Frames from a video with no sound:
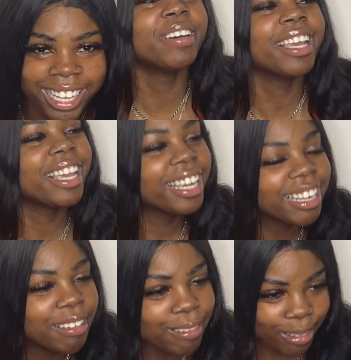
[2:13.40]
but
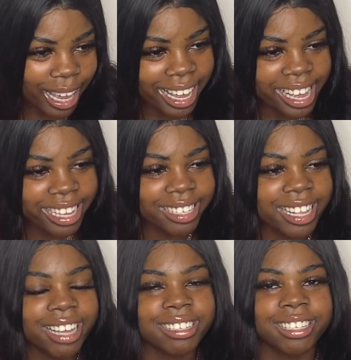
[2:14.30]
anyways,
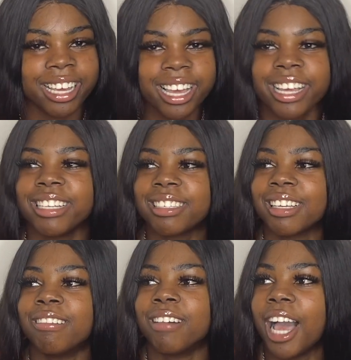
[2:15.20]
let's get into
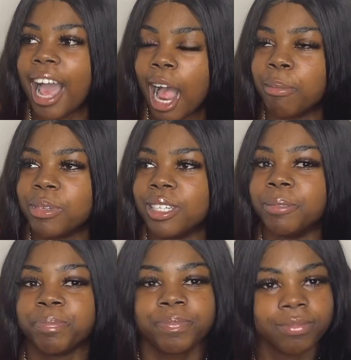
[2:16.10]
what happened
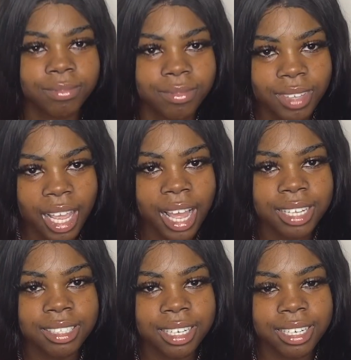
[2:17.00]

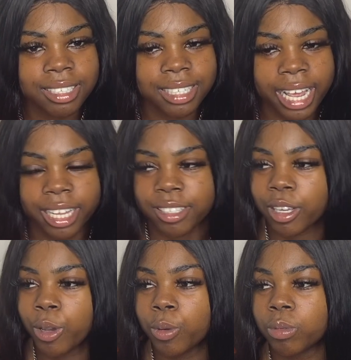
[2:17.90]
to the snake.
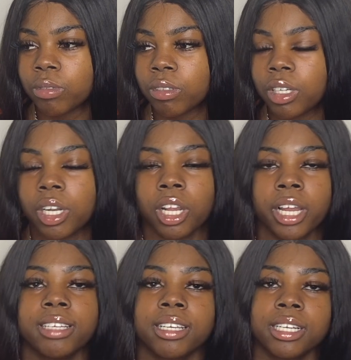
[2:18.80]
So no, no,
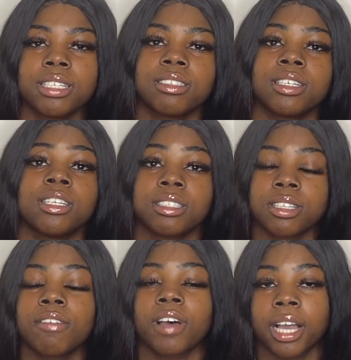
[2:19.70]
let's get into the
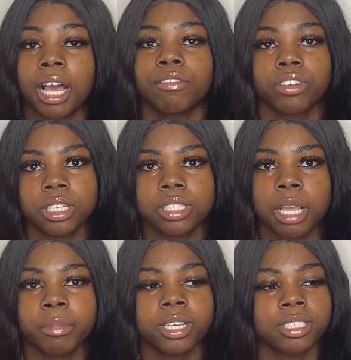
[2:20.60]
stuff I got for the
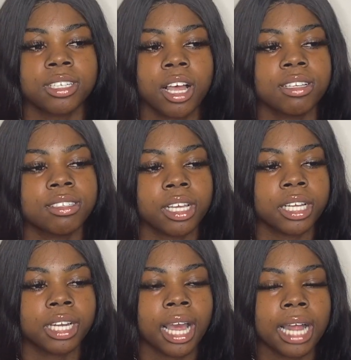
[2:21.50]
snake because y'all
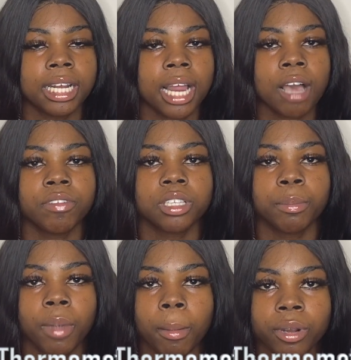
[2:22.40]
said that I didn't have a
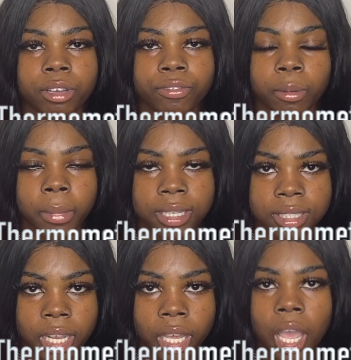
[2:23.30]
thermometer for my
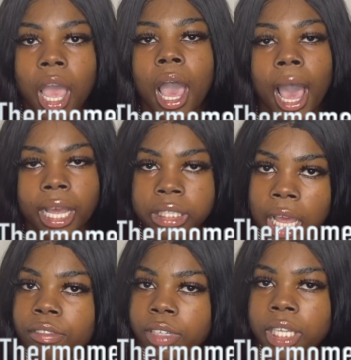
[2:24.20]
snake. I
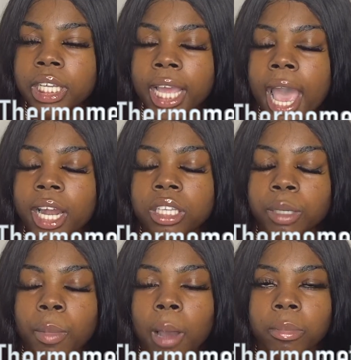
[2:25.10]
definitely had a
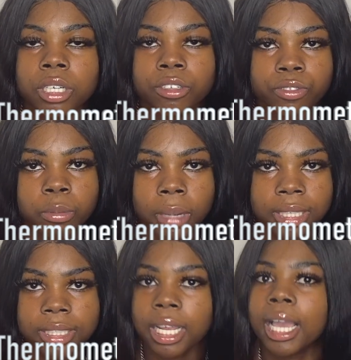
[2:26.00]
thermometer for my
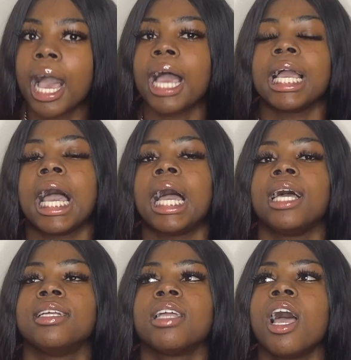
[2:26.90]
snake. I had